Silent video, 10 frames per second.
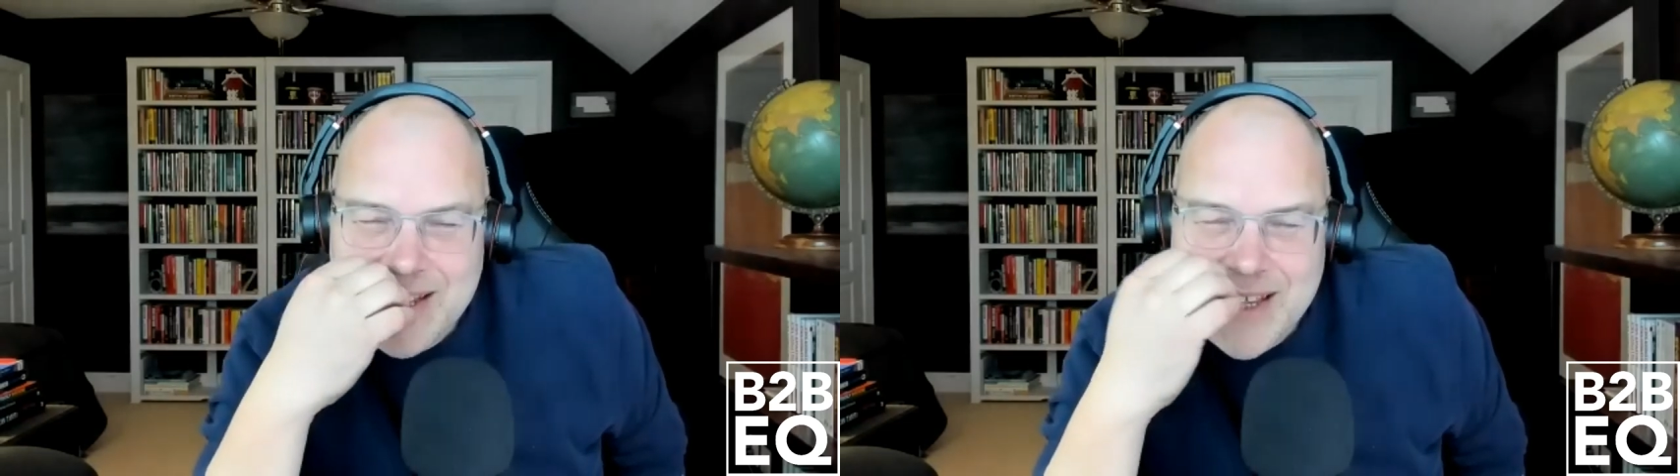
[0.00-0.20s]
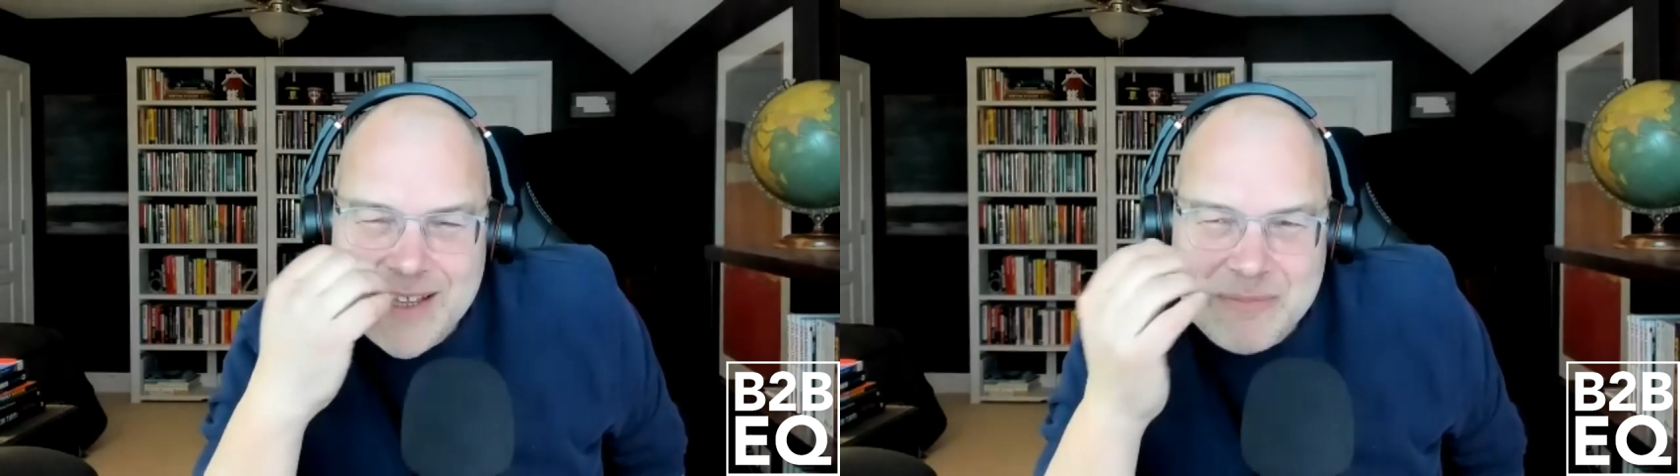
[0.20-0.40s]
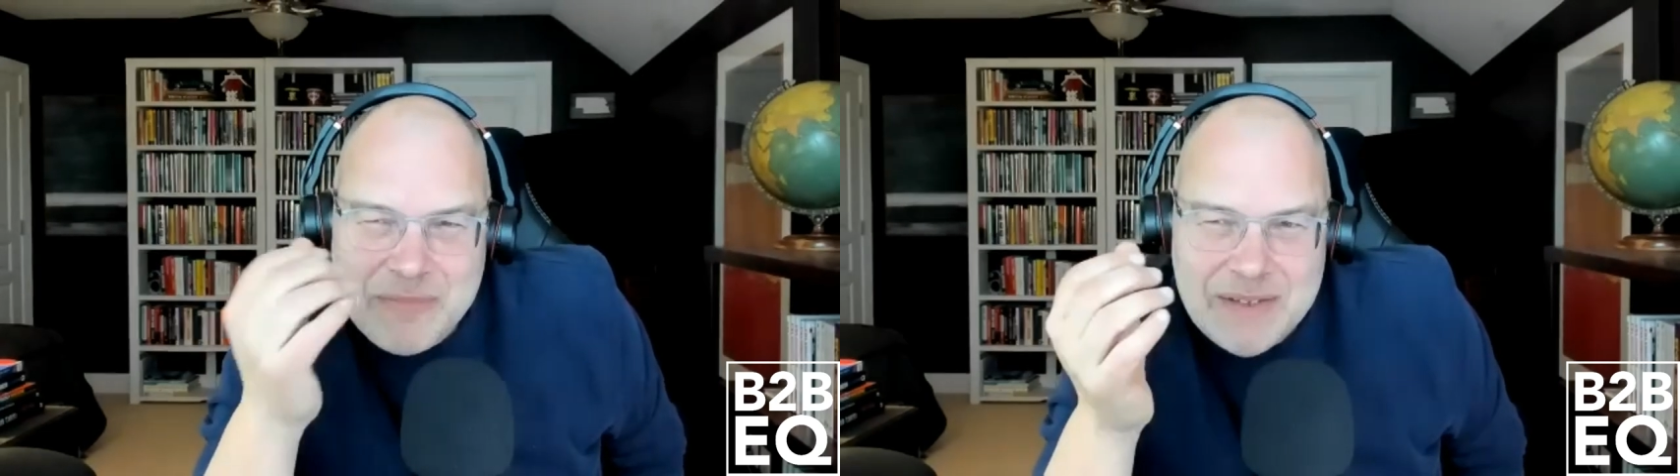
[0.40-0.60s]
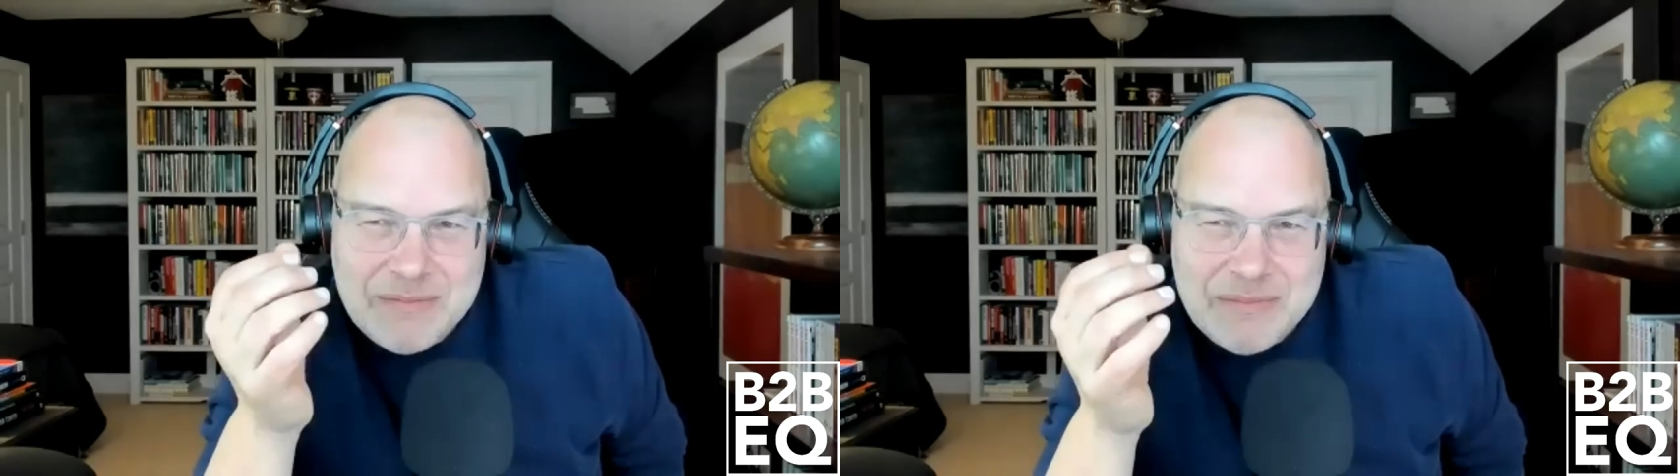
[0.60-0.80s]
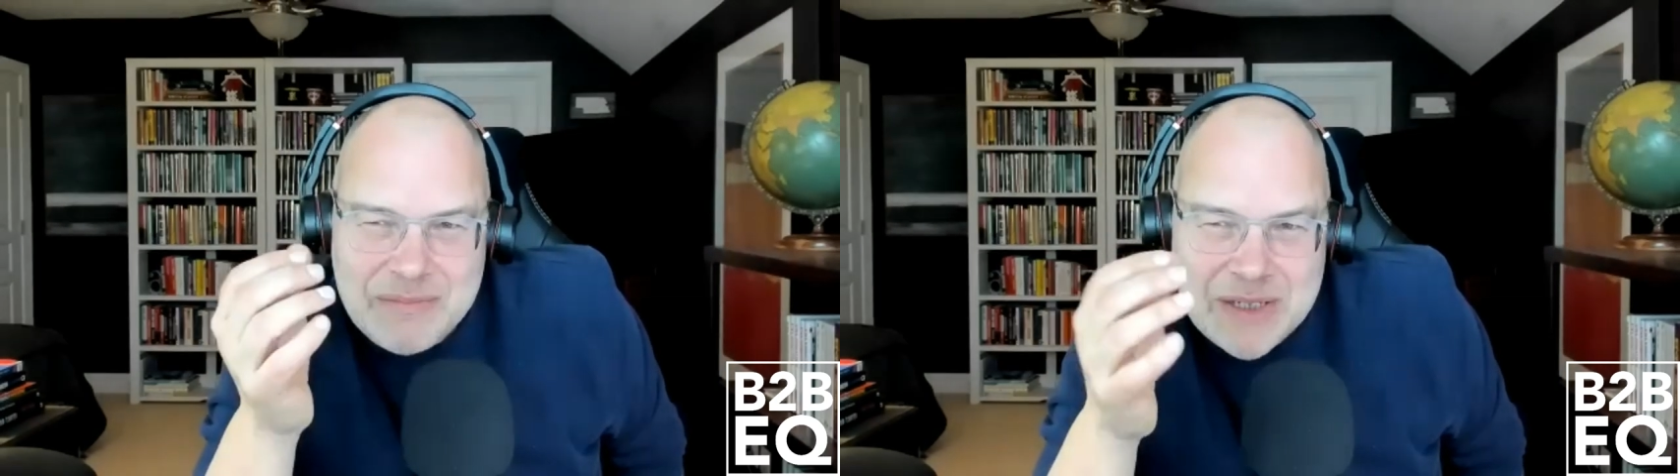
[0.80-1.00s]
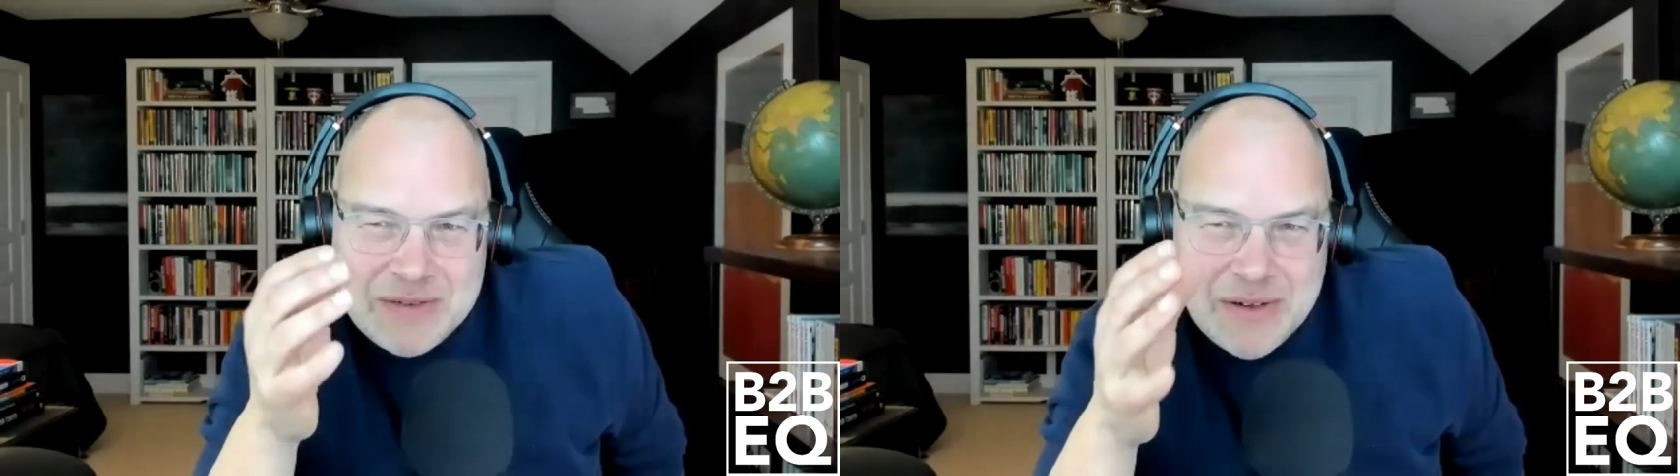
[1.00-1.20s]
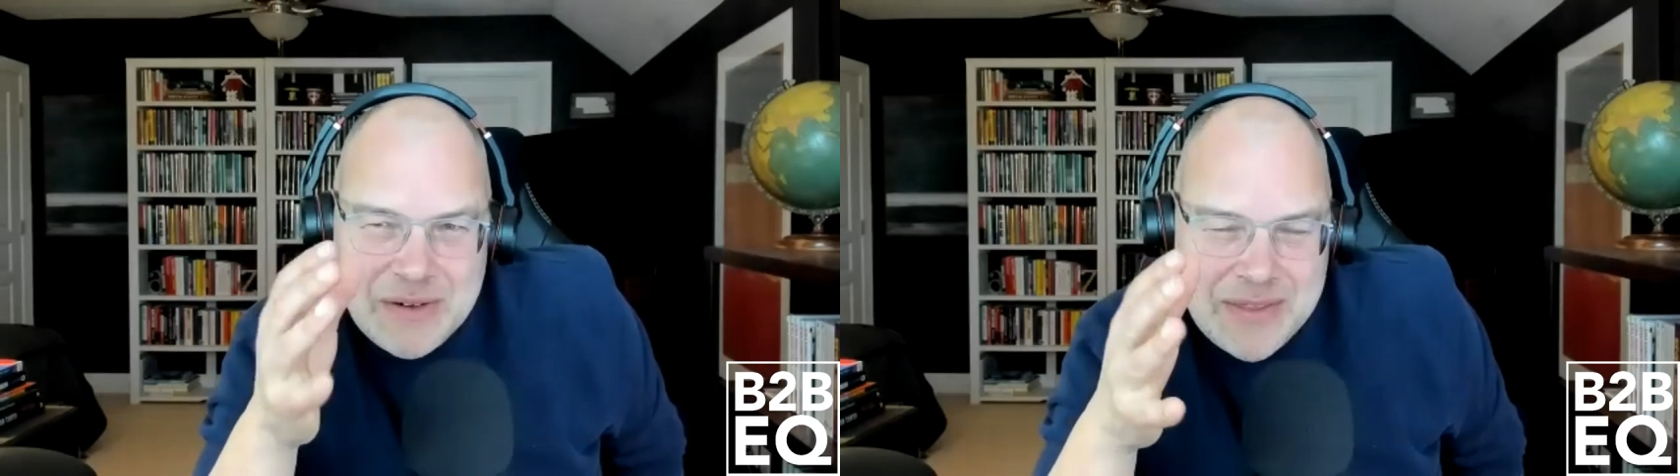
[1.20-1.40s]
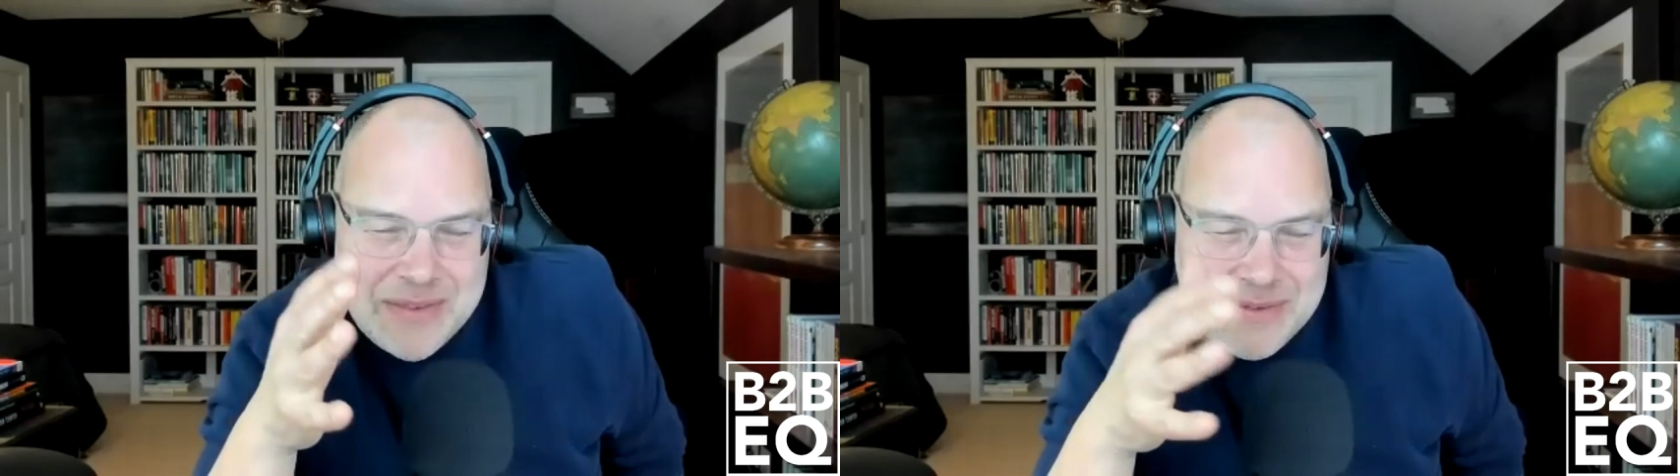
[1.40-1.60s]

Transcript: It, but, but, you know,